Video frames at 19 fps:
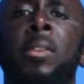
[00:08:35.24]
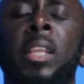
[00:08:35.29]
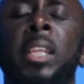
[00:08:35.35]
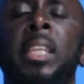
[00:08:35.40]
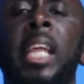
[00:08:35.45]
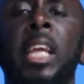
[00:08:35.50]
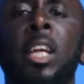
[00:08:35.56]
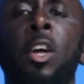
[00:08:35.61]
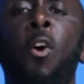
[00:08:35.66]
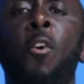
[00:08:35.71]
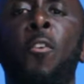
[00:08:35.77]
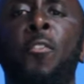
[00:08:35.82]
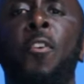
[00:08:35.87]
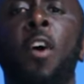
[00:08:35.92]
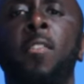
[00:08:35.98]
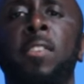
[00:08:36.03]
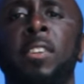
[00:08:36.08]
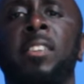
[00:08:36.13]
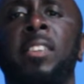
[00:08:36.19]
Did they go
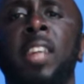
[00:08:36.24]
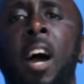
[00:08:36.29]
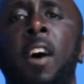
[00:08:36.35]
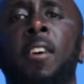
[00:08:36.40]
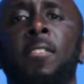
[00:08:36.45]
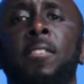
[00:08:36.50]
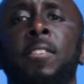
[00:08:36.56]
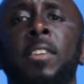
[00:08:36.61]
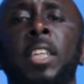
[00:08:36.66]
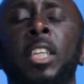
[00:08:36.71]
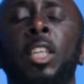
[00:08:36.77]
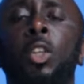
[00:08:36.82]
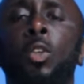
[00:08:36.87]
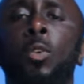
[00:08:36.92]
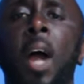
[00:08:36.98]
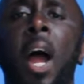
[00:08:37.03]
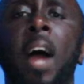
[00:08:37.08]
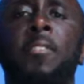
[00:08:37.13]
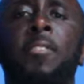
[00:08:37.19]
further south
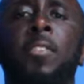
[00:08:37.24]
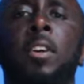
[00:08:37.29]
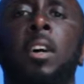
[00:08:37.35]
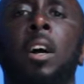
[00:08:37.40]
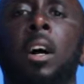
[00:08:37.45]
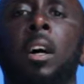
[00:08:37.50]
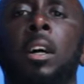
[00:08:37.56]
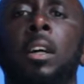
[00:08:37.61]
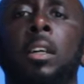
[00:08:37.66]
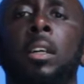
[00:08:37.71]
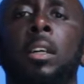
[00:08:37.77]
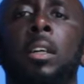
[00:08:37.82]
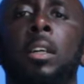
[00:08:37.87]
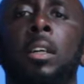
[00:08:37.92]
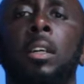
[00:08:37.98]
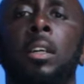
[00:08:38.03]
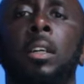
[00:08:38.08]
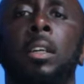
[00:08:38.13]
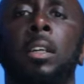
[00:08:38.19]
into Africa,
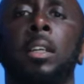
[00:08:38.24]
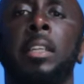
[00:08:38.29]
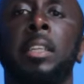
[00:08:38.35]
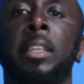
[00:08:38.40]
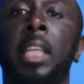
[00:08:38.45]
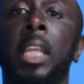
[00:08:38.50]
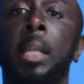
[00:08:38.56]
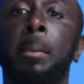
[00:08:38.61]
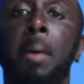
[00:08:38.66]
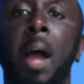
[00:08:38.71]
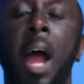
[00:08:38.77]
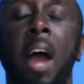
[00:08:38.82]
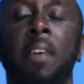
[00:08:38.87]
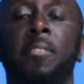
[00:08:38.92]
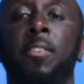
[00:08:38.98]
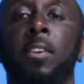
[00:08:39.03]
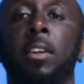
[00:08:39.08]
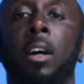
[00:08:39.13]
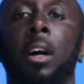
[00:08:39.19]
deep
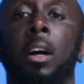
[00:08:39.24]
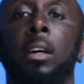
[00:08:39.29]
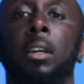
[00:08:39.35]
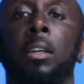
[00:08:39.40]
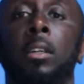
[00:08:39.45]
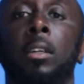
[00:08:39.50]
Africa?